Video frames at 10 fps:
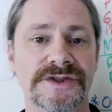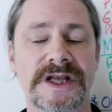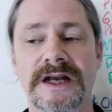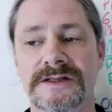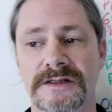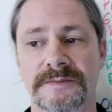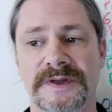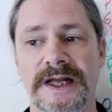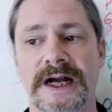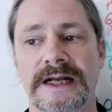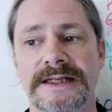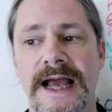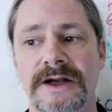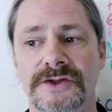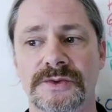status of the planet as a
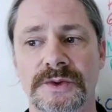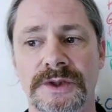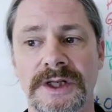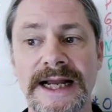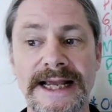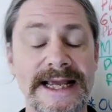house ruler